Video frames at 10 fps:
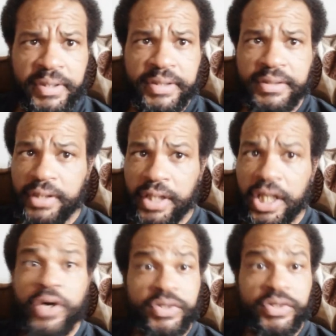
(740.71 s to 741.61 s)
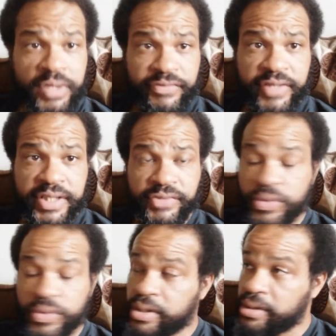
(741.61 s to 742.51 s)
but he always wanted to face
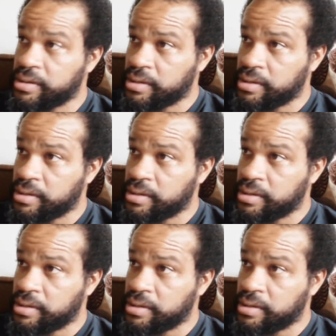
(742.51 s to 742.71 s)
Floyd.